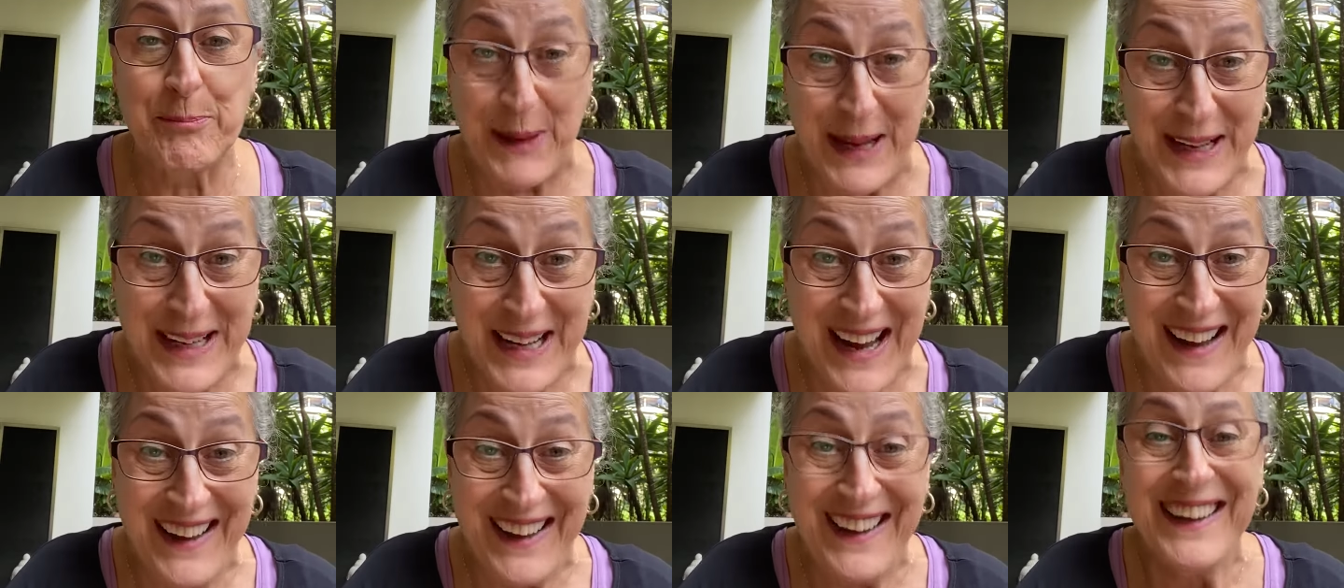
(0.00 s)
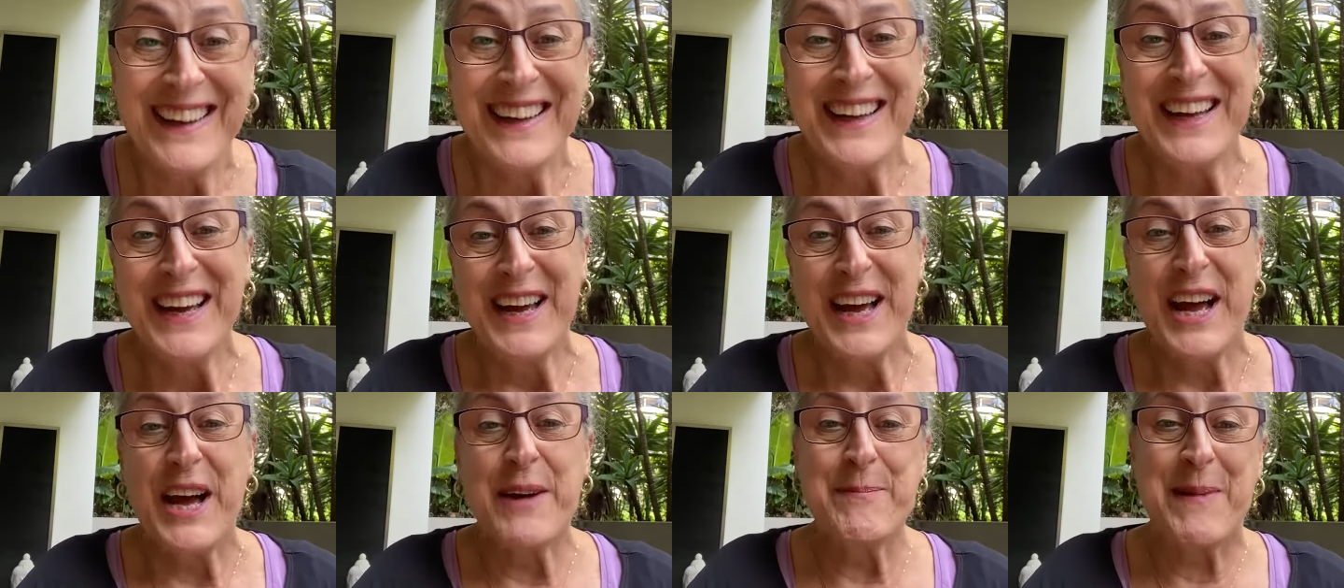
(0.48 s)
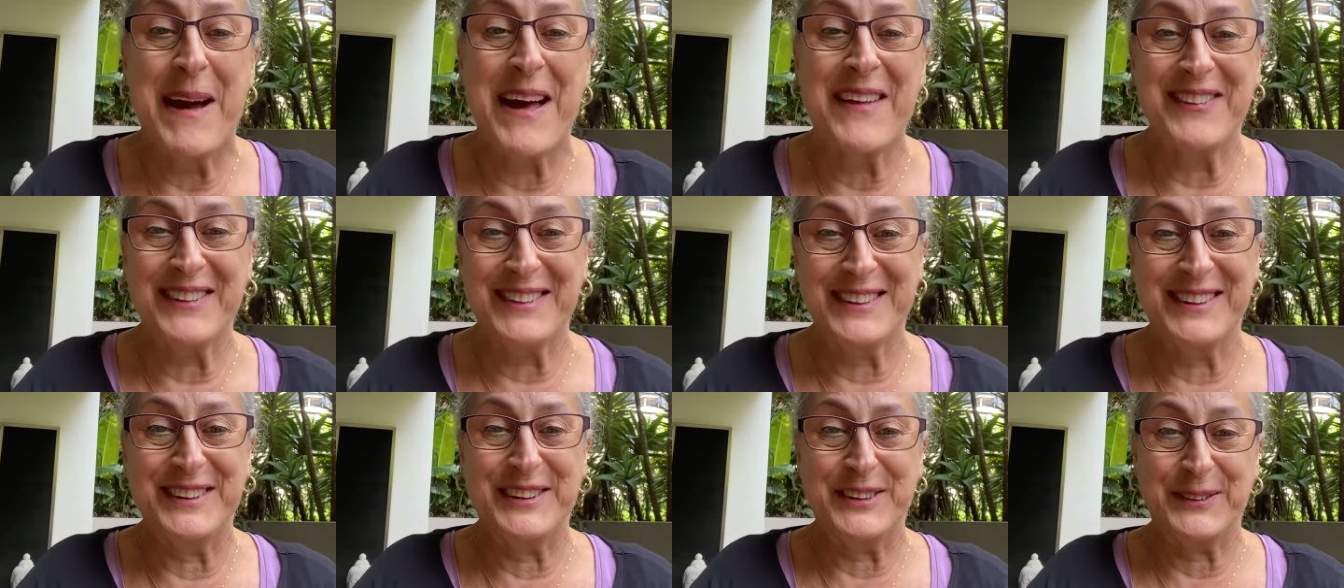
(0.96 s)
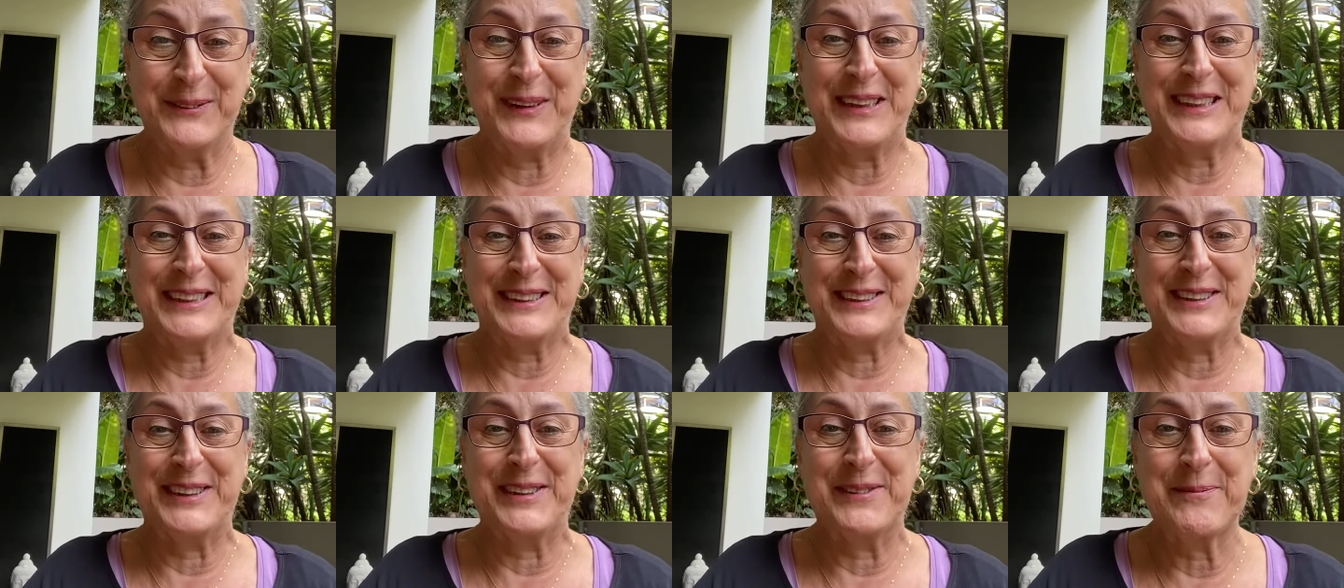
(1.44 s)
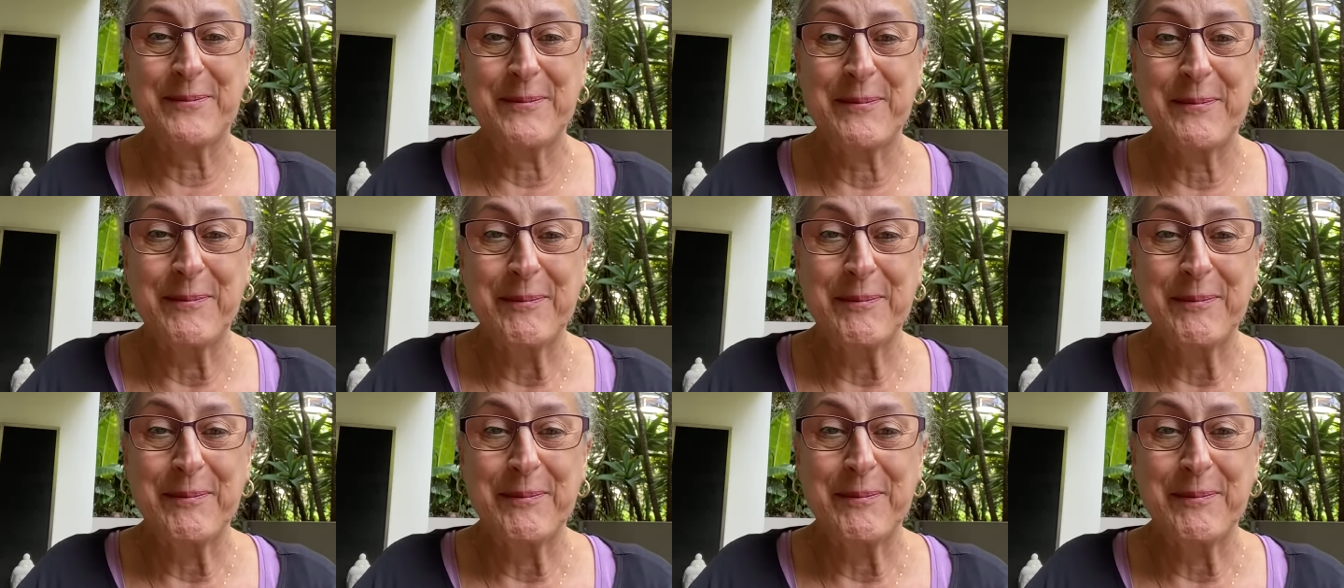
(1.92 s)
better about the situation.